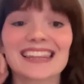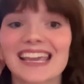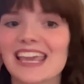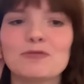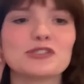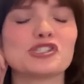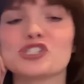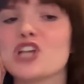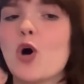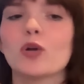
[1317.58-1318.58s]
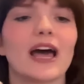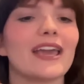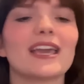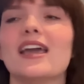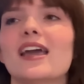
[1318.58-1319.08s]
and like it was so
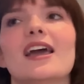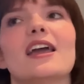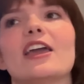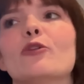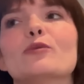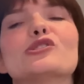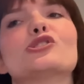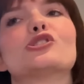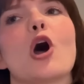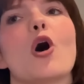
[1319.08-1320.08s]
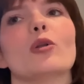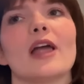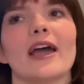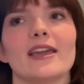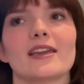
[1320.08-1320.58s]
like it was so
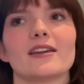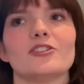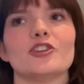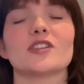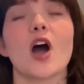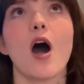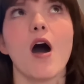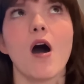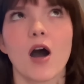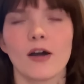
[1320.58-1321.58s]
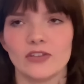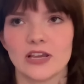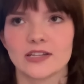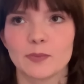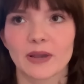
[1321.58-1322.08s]
like just
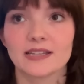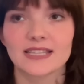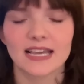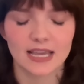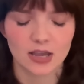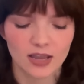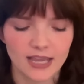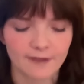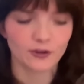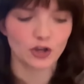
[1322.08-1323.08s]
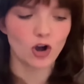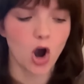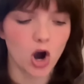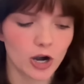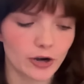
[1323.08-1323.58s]
obvious because if your
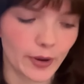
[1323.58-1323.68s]
heart